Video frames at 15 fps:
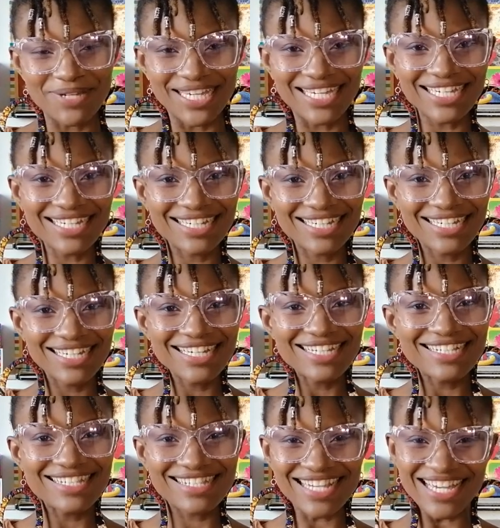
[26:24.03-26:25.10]
me.
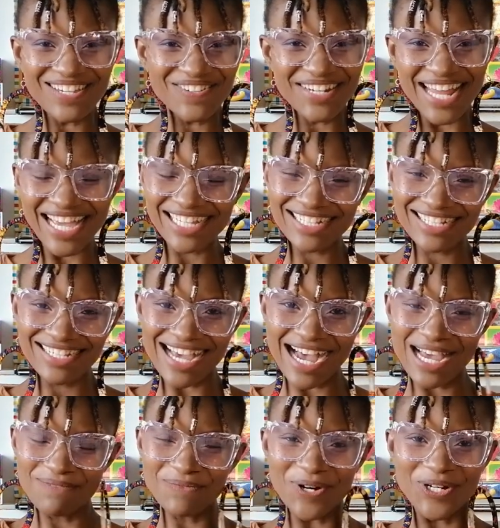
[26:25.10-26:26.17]
See you next
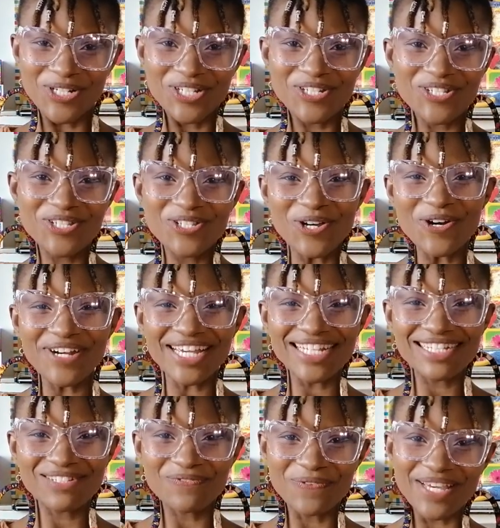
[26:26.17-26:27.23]
time on
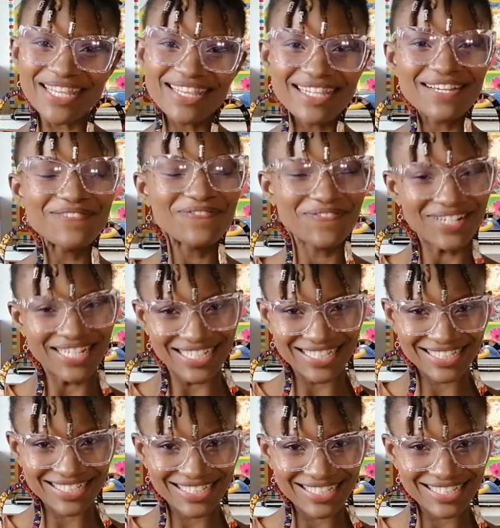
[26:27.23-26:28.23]
Stories with Flic.